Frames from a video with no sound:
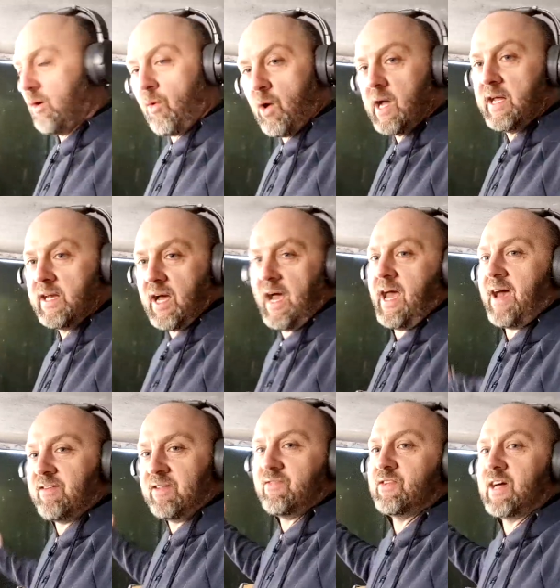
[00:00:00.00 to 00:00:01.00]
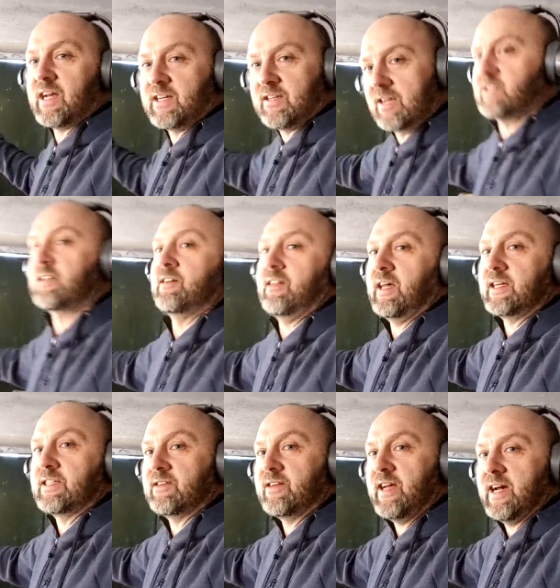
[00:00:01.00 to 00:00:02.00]
know what? I haven't even got a dust
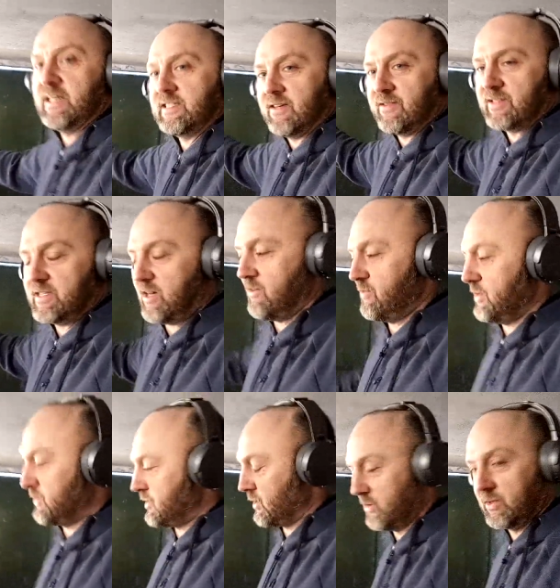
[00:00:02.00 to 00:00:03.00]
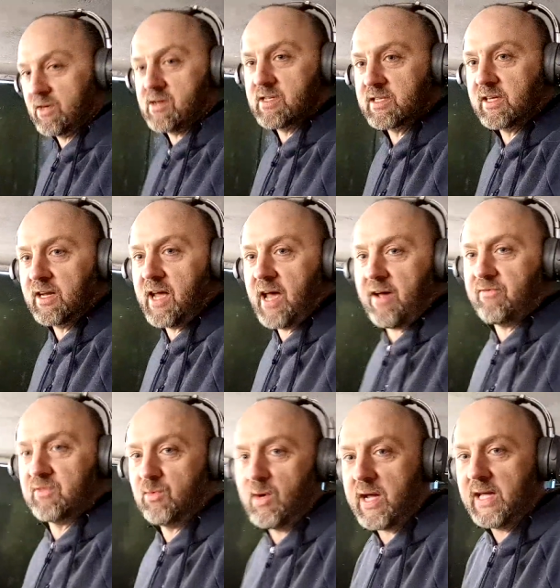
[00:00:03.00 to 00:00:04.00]
collector yet, so the cell phone holder is gonna
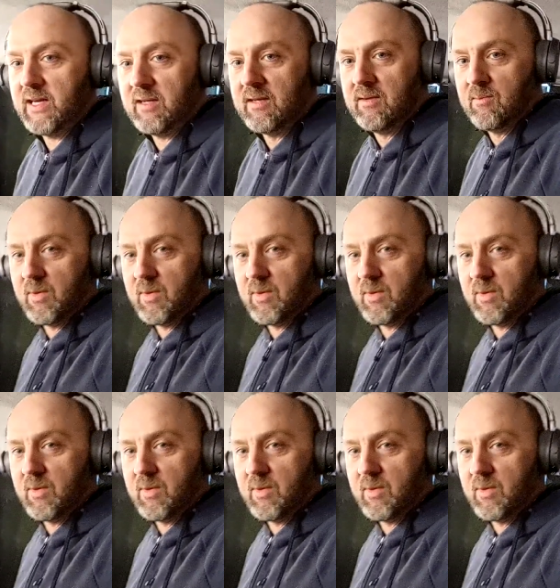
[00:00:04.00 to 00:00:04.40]
have to wait.